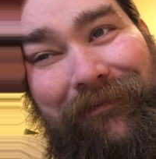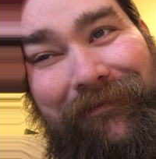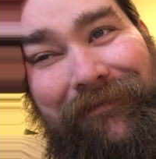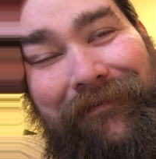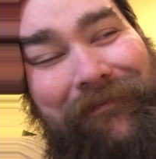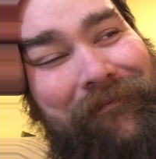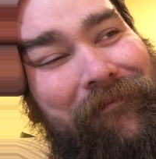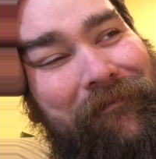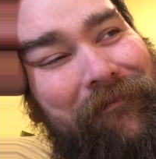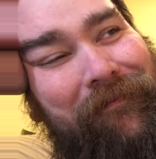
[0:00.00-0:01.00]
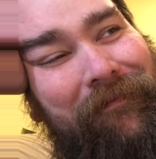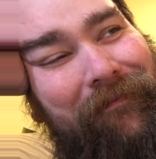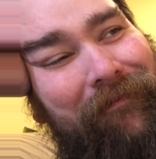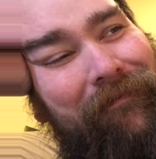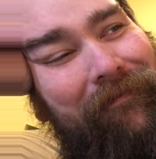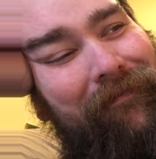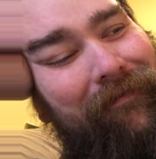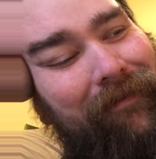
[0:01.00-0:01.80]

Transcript: No one is speaking in this clip.